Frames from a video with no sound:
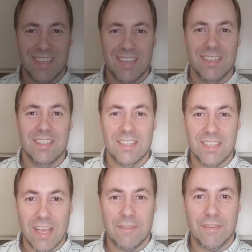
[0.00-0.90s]

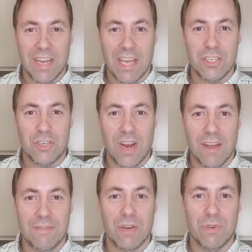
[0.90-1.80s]
Set Forget
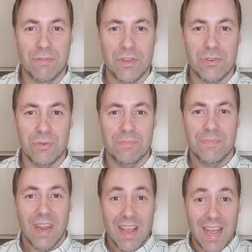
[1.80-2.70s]
Traffic Review.
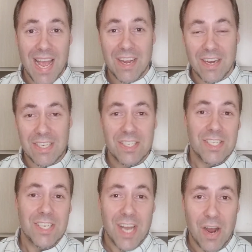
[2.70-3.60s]
Hey
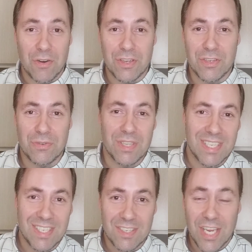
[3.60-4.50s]
guys, how are you doing?
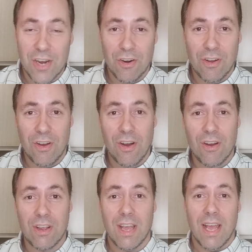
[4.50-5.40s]
This is Keiron
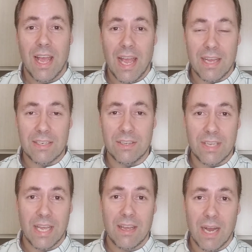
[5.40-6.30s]
Hogg, and
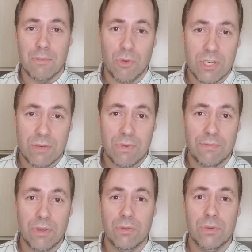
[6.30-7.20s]
today I'm going to
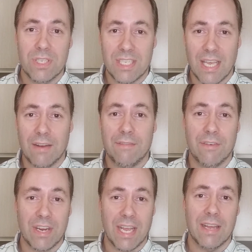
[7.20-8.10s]
review Set
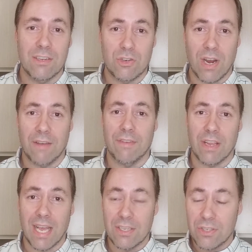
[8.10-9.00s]
Forget Traffic.
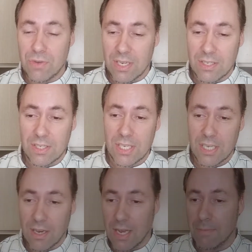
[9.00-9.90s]
As you can see,
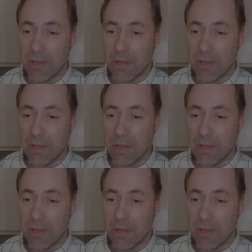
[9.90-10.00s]
I'm in the